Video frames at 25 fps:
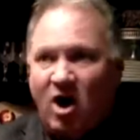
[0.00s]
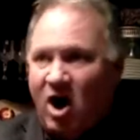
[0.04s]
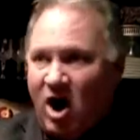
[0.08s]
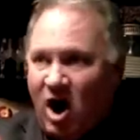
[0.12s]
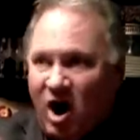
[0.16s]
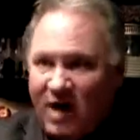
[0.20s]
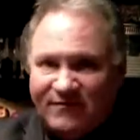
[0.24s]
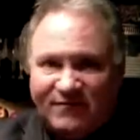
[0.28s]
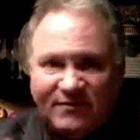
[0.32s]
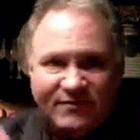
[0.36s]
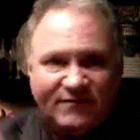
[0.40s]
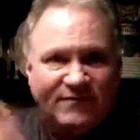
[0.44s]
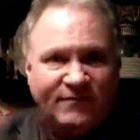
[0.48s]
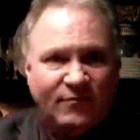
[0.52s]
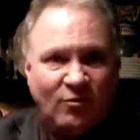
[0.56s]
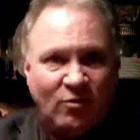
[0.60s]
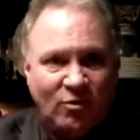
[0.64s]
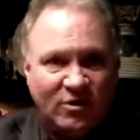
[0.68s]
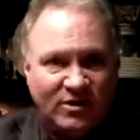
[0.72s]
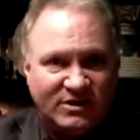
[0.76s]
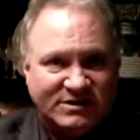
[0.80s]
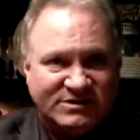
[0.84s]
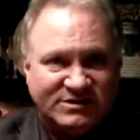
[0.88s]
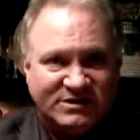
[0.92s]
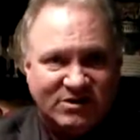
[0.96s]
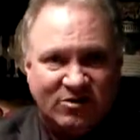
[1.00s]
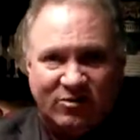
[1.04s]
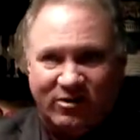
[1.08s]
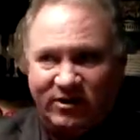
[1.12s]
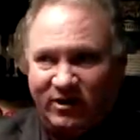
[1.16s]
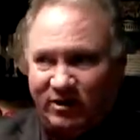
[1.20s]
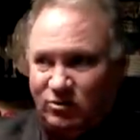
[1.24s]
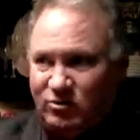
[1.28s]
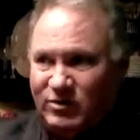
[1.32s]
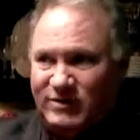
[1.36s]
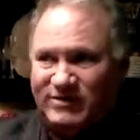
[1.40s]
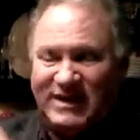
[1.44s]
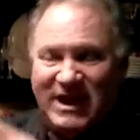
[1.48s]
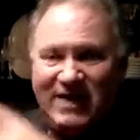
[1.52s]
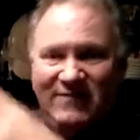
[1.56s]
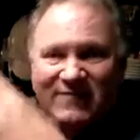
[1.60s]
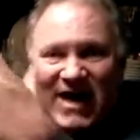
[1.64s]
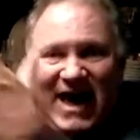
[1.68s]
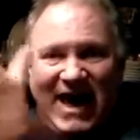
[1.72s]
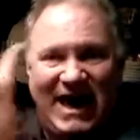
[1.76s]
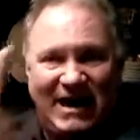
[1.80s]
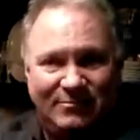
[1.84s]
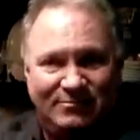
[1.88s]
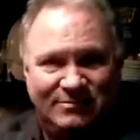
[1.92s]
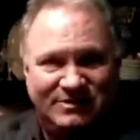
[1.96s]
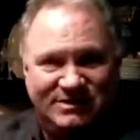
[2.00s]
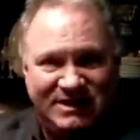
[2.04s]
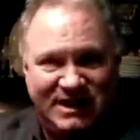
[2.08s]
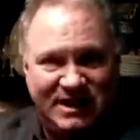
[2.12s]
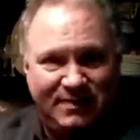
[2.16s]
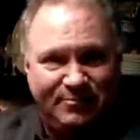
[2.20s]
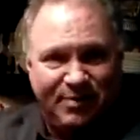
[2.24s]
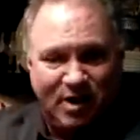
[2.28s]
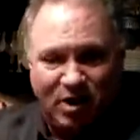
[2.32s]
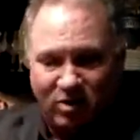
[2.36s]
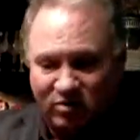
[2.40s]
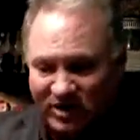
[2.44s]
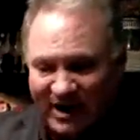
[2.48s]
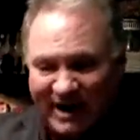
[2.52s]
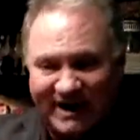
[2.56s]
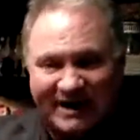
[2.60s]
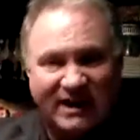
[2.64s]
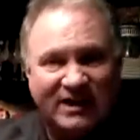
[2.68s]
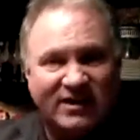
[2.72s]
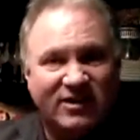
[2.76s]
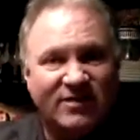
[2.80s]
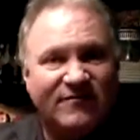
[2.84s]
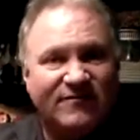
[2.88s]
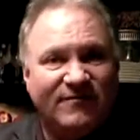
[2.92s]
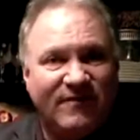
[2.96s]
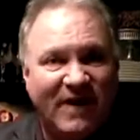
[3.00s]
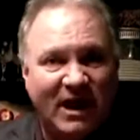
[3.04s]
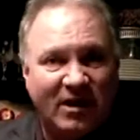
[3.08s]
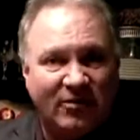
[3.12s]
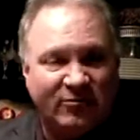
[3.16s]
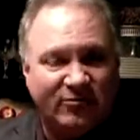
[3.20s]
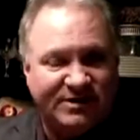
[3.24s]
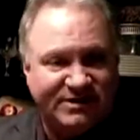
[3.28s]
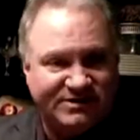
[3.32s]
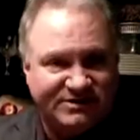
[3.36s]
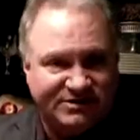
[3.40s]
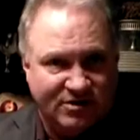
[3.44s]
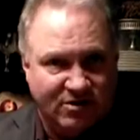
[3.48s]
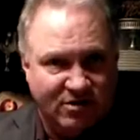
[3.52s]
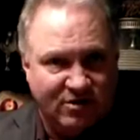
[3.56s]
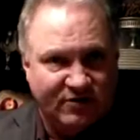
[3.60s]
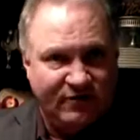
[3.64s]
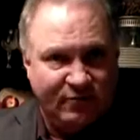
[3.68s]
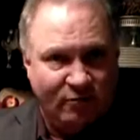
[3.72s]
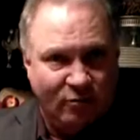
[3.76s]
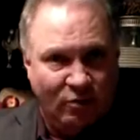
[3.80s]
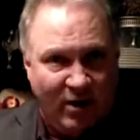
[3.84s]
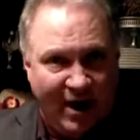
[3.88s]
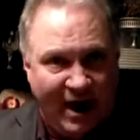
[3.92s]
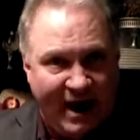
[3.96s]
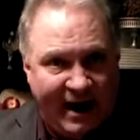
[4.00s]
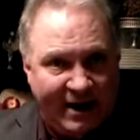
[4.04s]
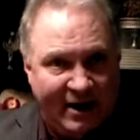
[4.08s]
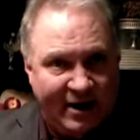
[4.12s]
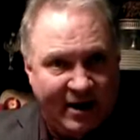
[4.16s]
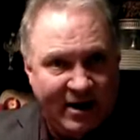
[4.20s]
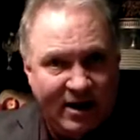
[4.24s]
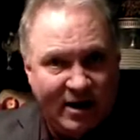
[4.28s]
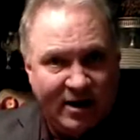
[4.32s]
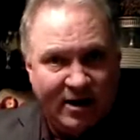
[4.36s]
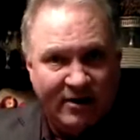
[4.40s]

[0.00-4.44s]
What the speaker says: off of foreign soil where they've had them depoted, like in the Federal Reserve, right?